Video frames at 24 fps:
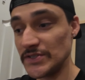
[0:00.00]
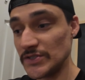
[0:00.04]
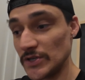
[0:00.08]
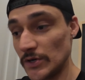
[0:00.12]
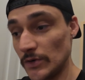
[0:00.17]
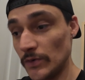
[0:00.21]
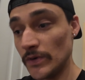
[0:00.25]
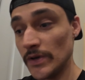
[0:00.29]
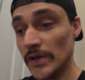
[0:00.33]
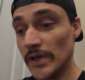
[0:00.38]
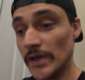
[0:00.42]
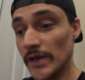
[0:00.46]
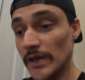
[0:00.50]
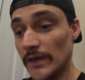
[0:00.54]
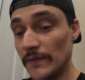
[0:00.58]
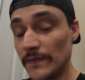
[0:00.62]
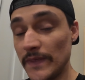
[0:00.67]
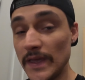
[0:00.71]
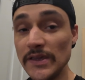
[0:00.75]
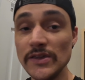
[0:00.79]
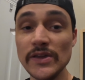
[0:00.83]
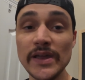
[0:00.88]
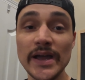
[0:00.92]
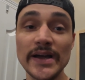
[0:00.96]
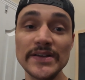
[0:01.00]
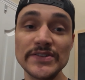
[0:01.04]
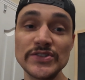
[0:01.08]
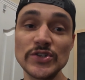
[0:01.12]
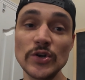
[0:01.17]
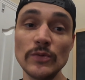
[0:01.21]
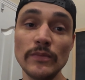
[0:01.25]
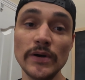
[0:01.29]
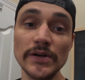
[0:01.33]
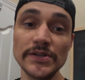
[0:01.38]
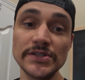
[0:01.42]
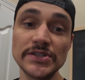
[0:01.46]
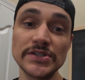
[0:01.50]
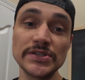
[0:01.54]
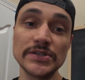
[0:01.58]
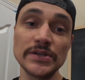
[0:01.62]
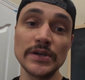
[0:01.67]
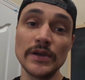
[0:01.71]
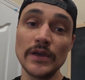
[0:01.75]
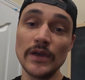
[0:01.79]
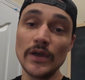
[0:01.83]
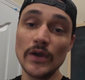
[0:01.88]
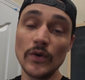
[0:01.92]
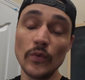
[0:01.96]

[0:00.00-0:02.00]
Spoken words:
So thank you guys so much.